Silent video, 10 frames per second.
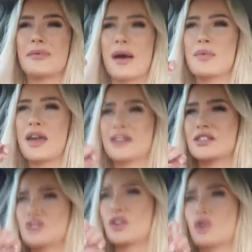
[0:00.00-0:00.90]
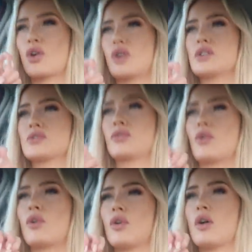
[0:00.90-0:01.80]
we might be heading to the Gold Coast
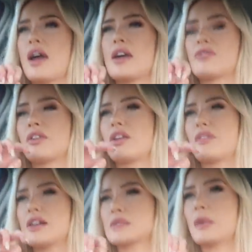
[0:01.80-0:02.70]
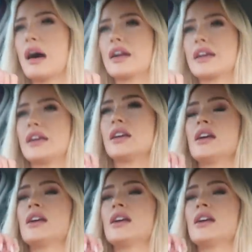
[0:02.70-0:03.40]
for a friend of ours party.